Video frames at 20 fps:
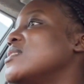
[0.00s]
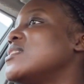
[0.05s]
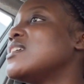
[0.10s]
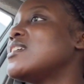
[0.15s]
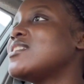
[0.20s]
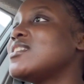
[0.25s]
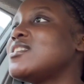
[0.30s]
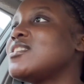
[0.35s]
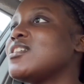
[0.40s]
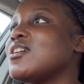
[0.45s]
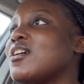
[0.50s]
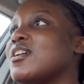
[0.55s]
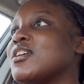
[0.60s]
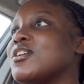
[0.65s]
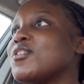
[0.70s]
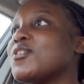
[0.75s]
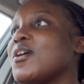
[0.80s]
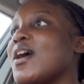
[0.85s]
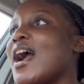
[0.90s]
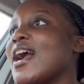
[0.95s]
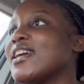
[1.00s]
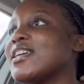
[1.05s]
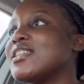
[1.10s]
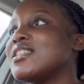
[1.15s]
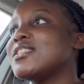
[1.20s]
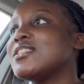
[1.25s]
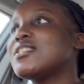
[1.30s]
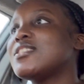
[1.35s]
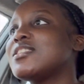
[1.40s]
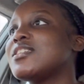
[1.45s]
since they already cracking
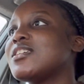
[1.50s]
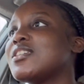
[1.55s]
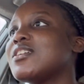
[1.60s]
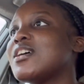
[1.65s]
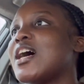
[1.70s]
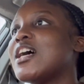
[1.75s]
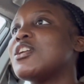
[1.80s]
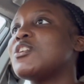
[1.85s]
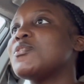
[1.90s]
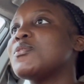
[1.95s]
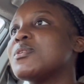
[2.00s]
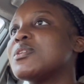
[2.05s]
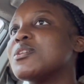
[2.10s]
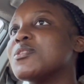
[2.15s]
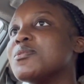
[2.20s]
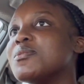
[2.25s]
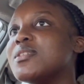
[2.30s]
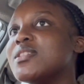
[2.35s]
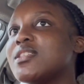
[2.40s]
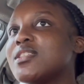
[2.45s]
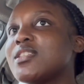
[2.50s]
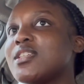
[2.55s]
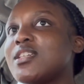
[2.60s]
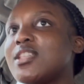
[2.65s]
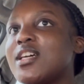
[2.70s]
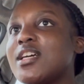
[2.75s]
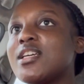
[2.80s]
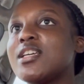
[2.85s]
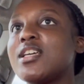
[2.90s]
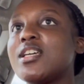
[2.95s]
and stuff, I do not want to risk
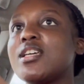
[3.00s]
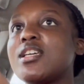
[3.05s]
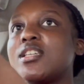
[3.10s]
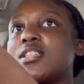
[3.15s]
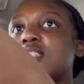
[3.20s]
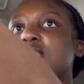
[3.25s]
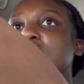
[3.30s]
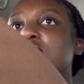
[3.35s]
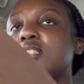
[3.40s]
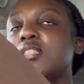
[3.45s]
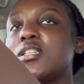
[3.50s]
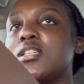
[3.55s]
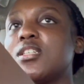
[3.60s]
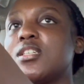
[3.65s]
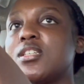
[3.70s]
it, I guess.